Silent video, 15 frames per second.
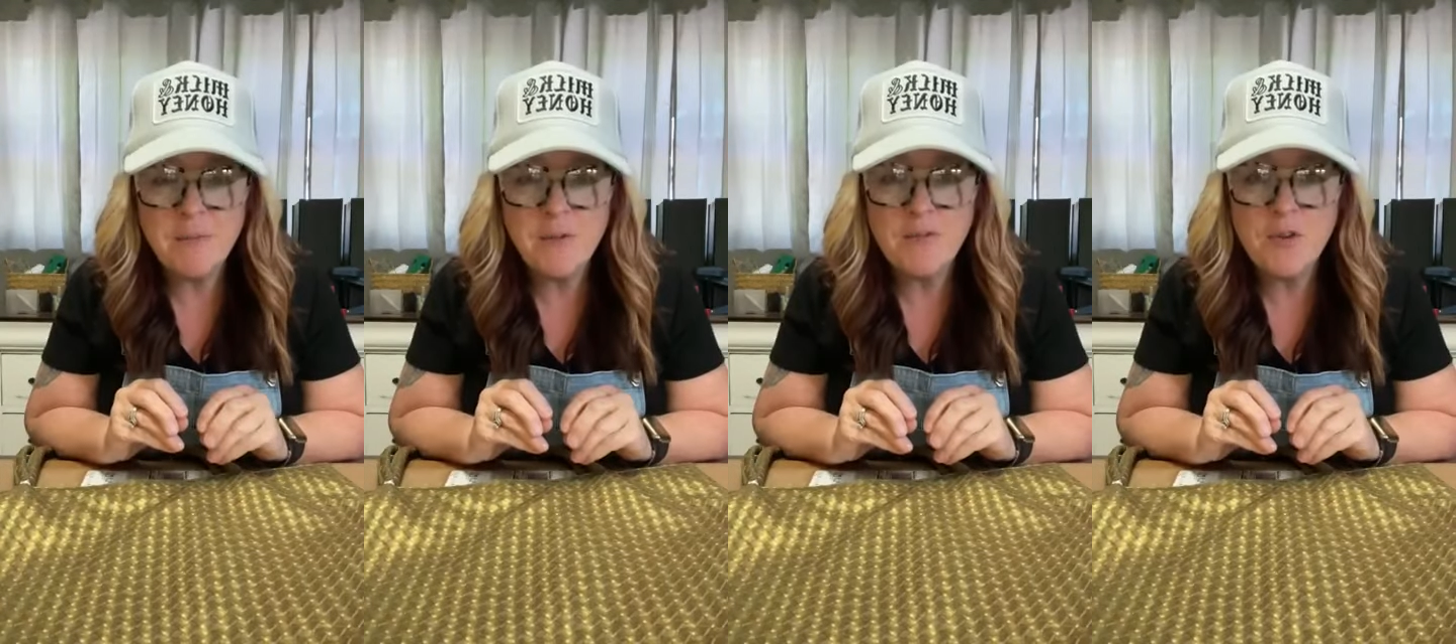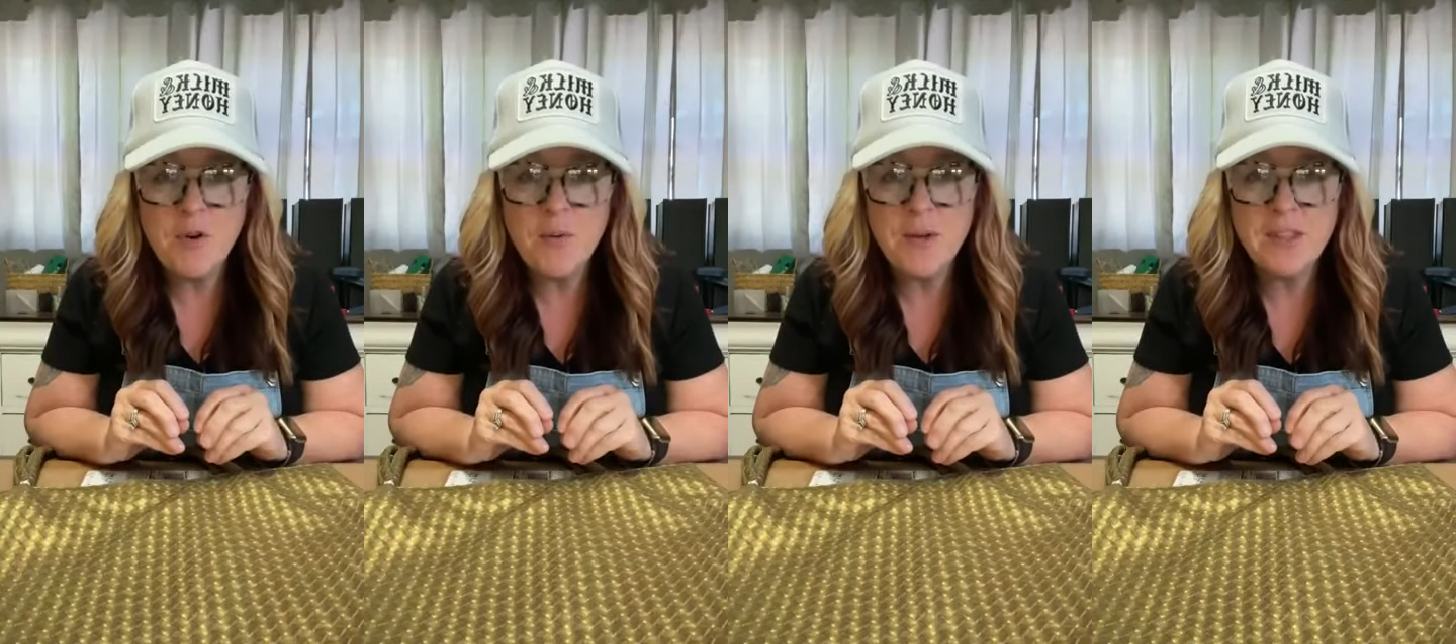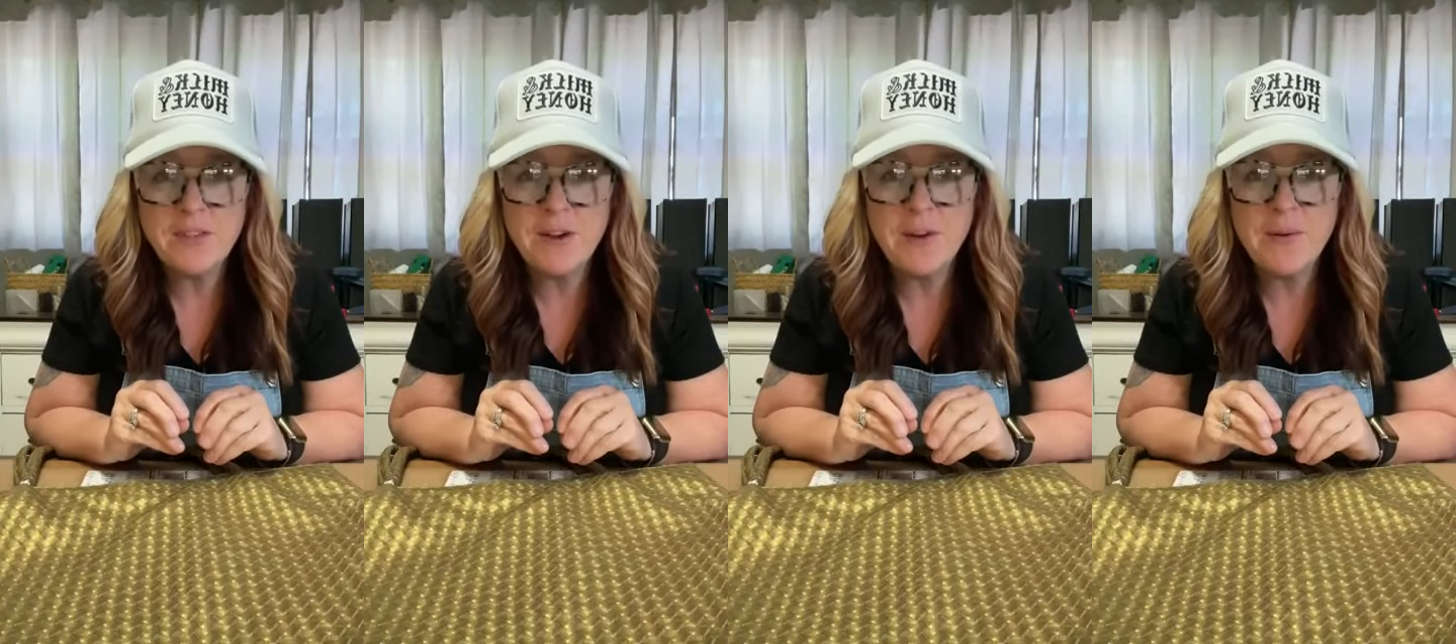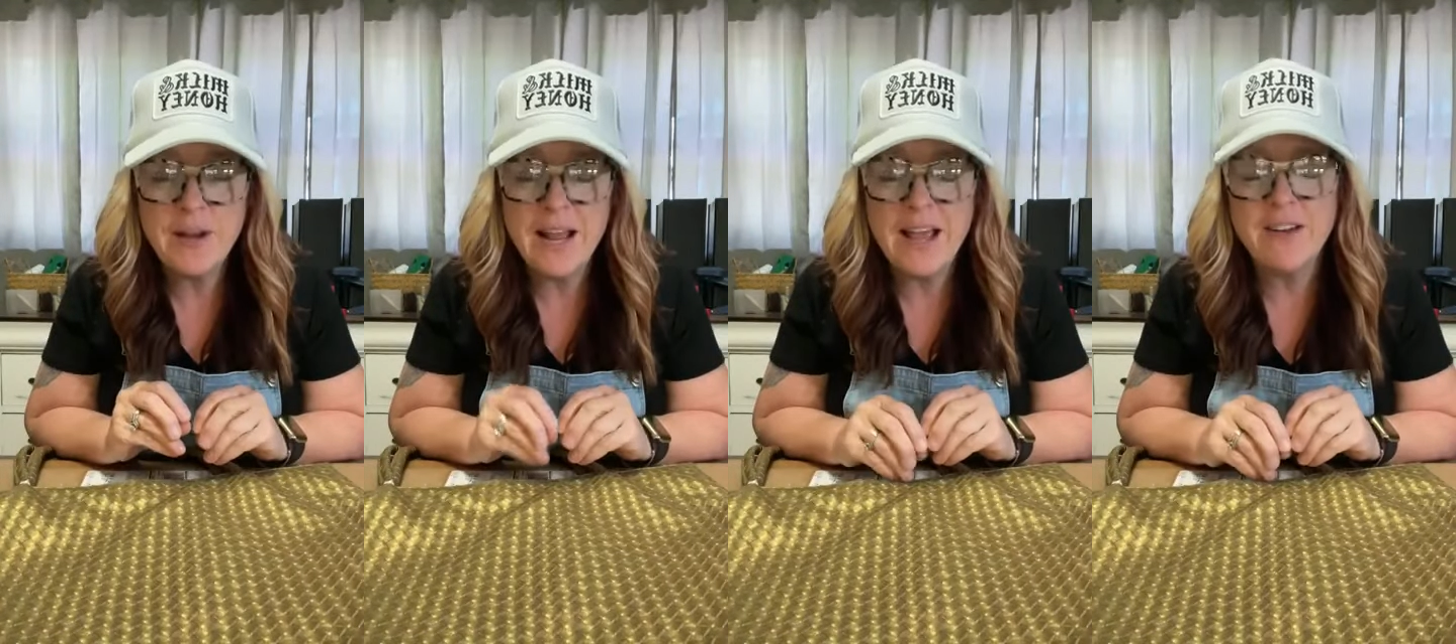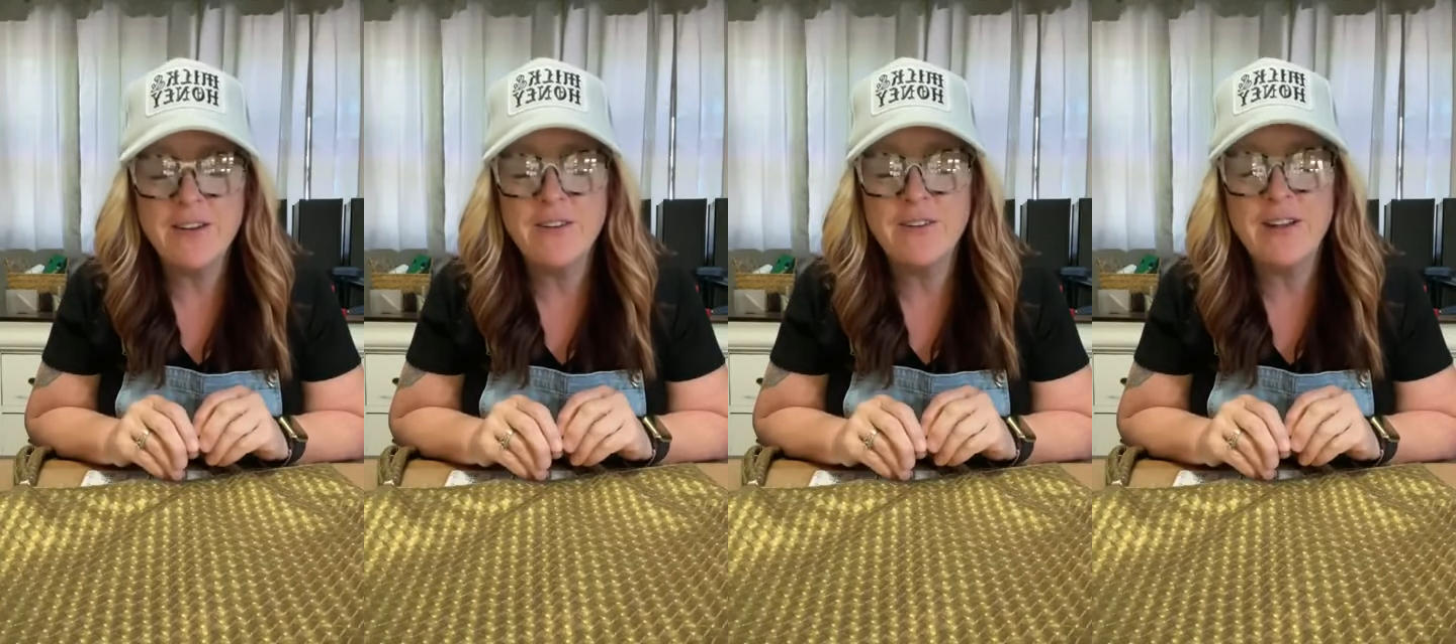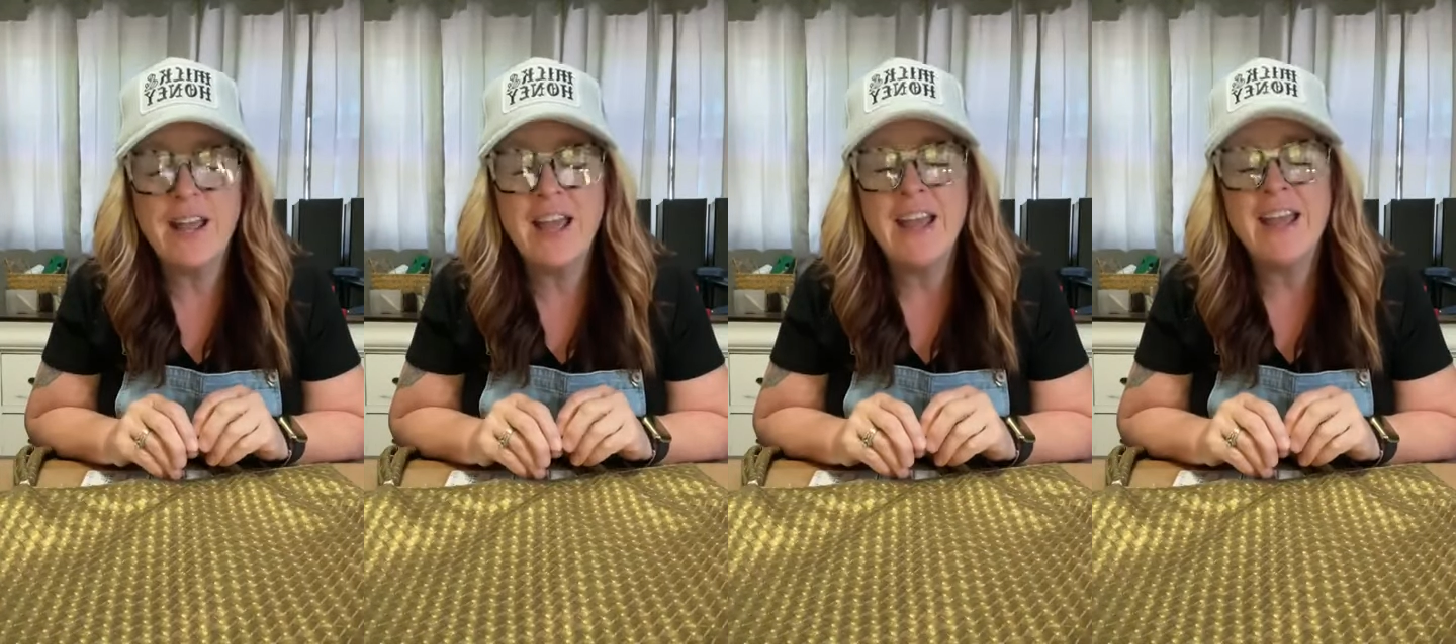before we throw it out,
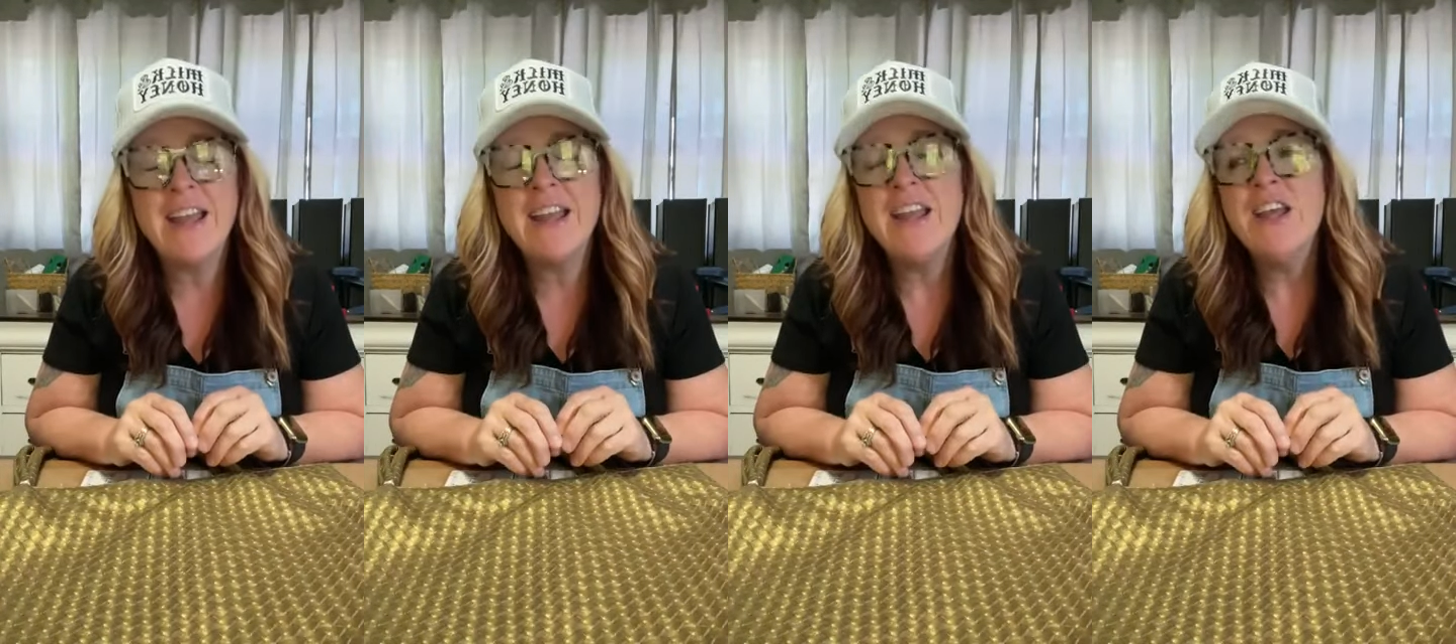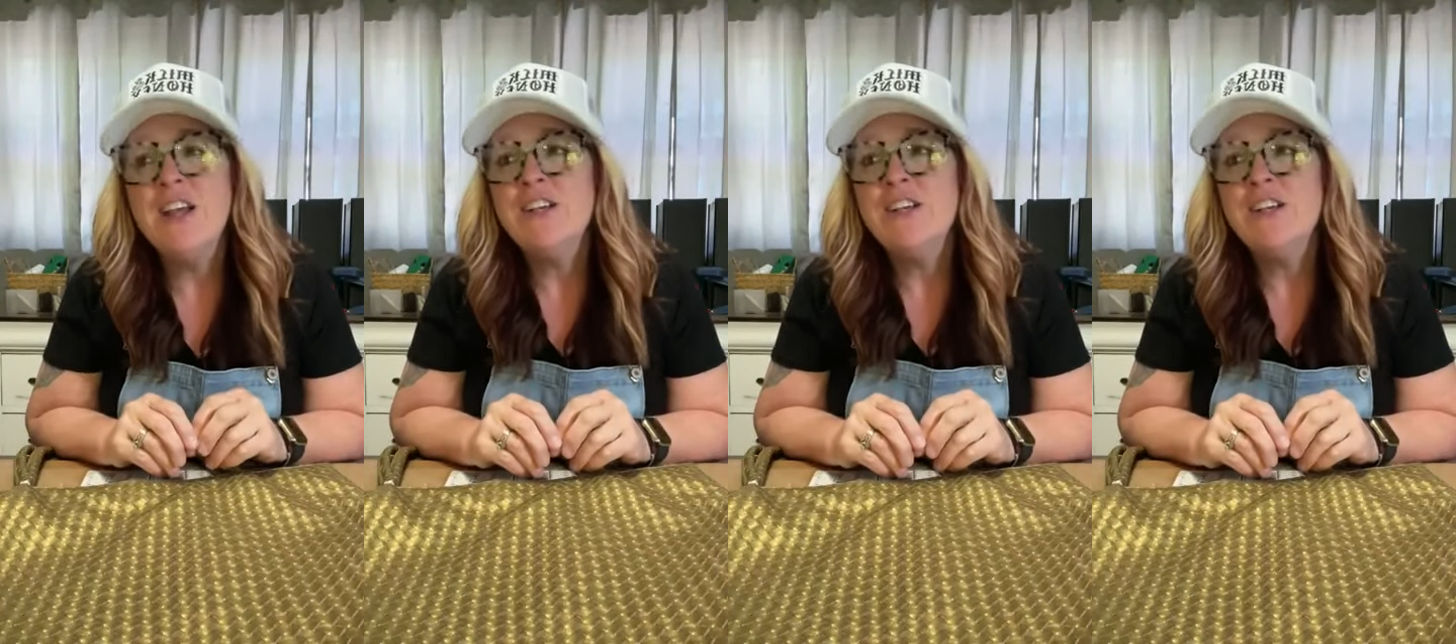okay?